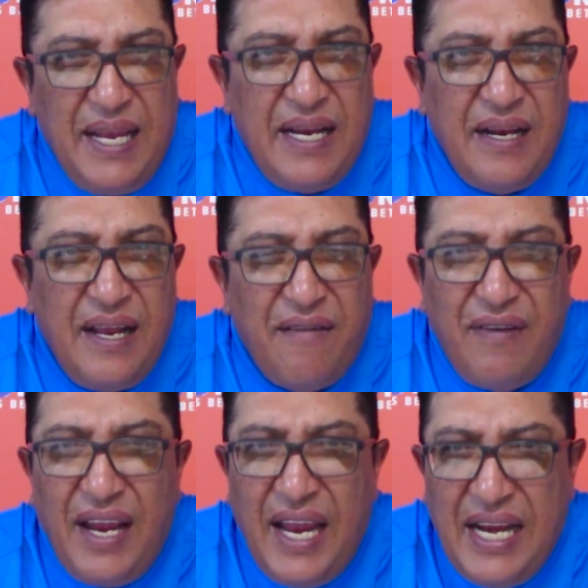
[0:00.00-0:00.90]
he didn't
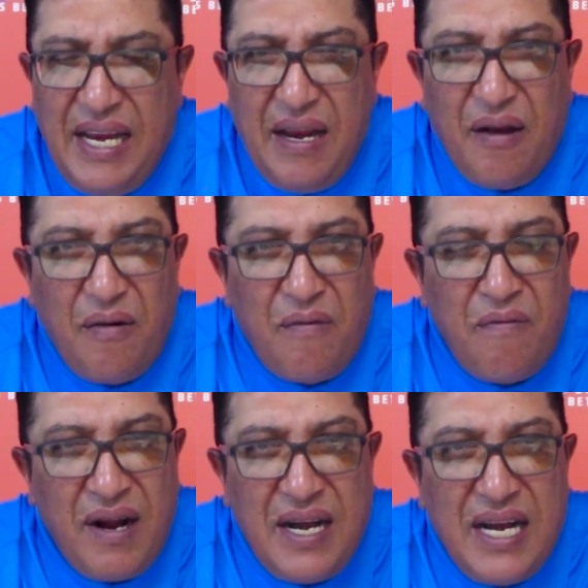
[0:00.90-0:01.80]
have any
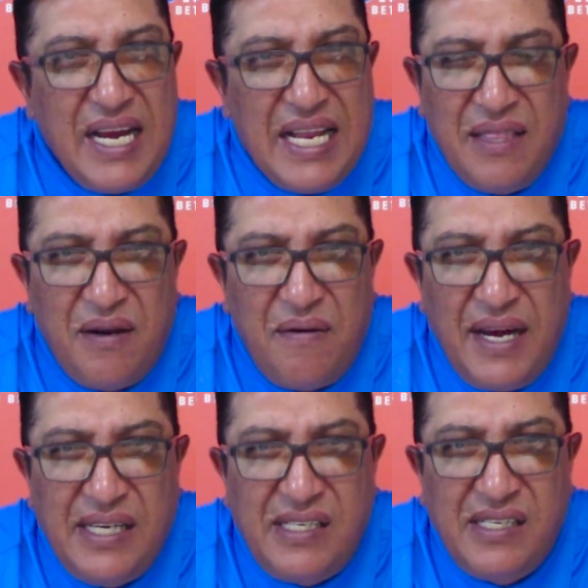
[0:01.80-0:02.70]
run in the
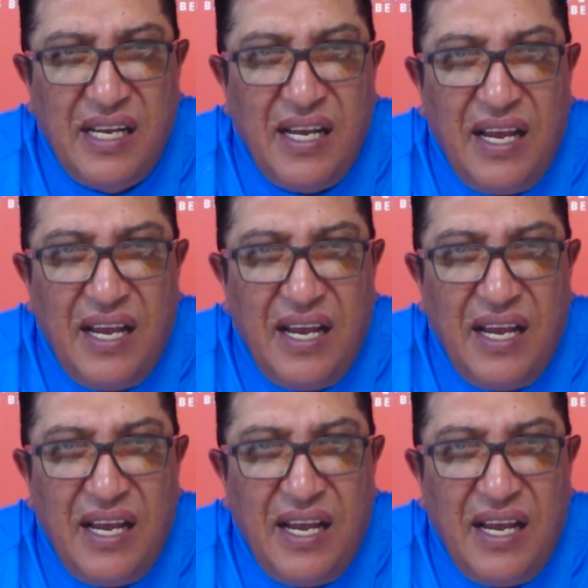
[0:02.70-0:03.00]
race.